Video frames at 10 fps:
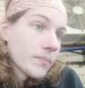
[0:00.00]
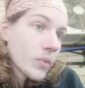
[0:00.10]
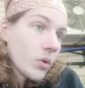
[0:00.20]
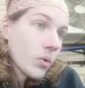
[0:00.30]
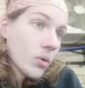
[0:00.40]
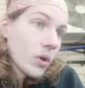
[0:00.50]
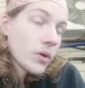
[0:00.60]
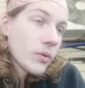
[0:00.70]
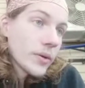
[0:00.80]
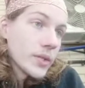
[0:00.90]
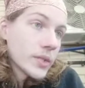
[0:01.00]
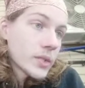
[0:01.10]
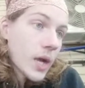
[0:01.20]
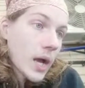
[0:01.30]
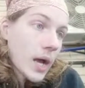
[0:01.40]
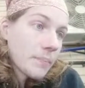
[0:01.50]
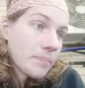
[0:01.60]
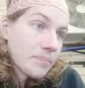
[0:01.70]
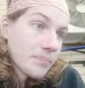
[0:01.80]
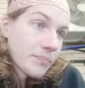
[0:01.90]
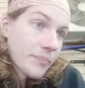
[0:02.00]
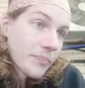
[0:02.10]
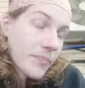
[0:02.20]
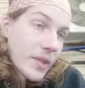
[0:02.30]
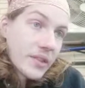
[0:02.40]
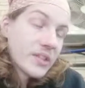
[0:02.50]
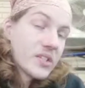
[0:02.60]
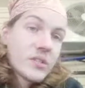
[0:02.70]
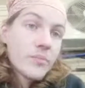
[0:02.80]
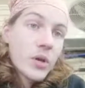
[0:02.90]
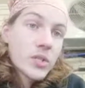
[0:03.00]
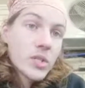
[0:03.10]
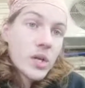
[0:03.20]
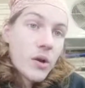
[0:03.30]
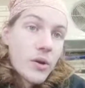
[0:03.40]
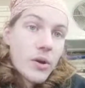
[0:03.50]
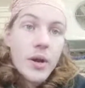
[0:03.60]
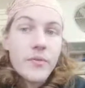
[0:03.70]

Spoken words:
All I know is, this is my scenario.